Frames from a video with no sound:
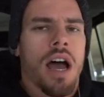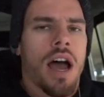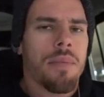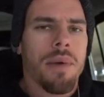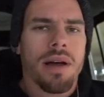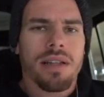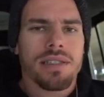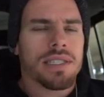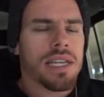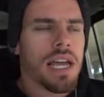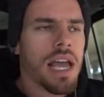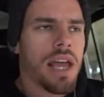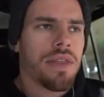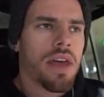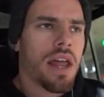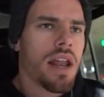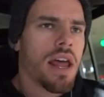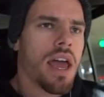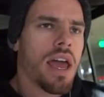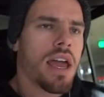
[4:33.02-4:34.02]
I'm not saying
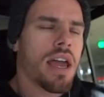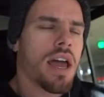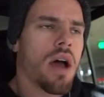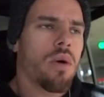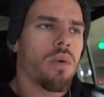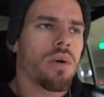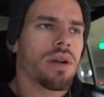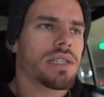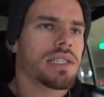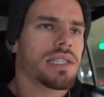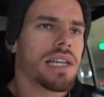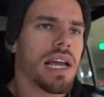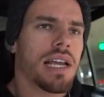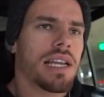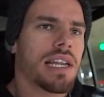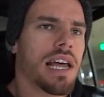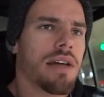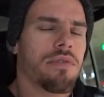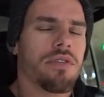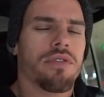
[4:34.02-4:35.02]
that hey, I want to stay
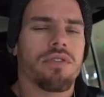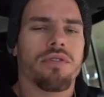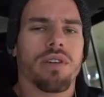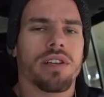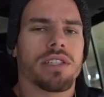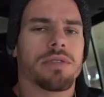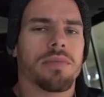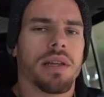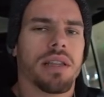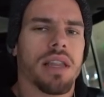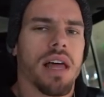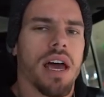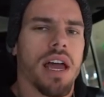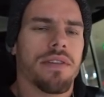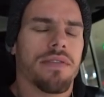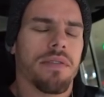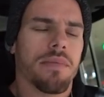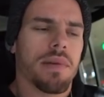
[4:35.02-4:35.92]
in Denver for the rest of my life.